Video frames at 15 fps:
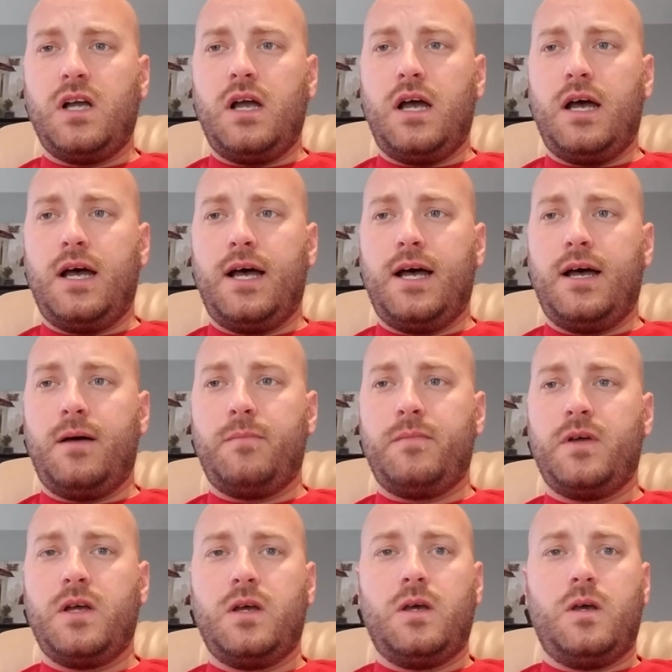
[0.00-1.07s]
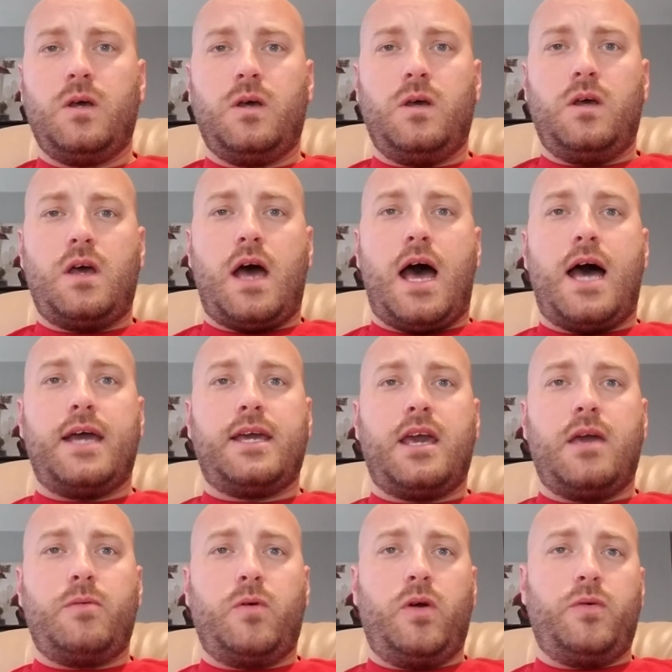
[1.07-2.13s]
I
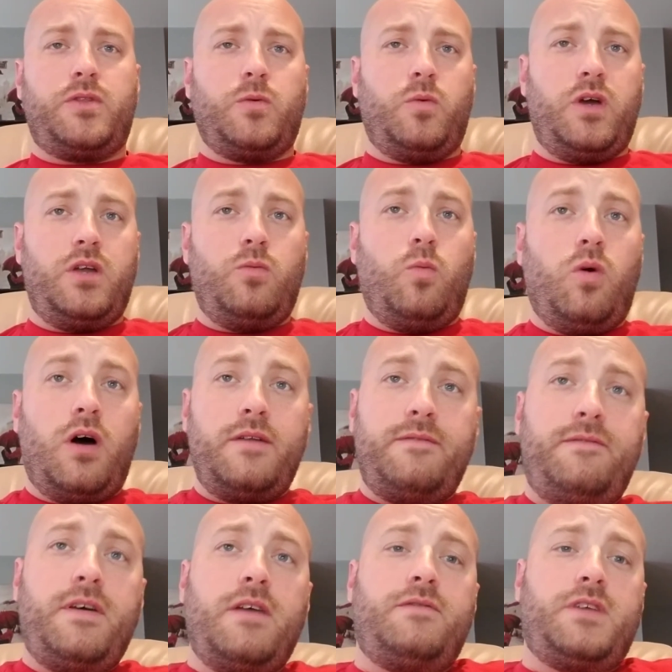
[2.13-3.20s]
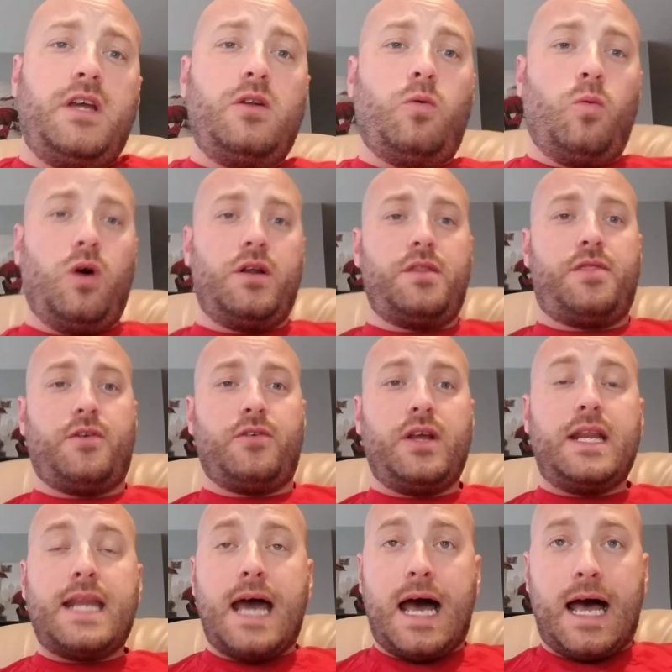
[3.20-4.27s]
came away with the win, 150 to
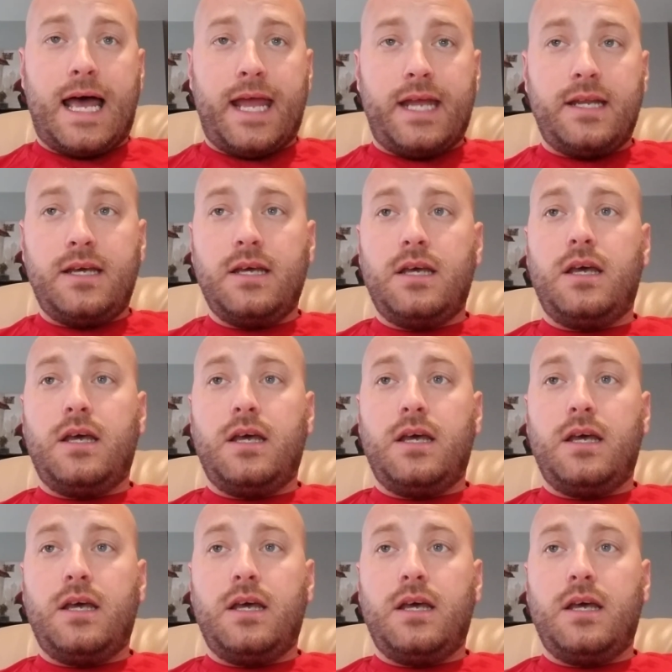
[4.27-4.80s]
139.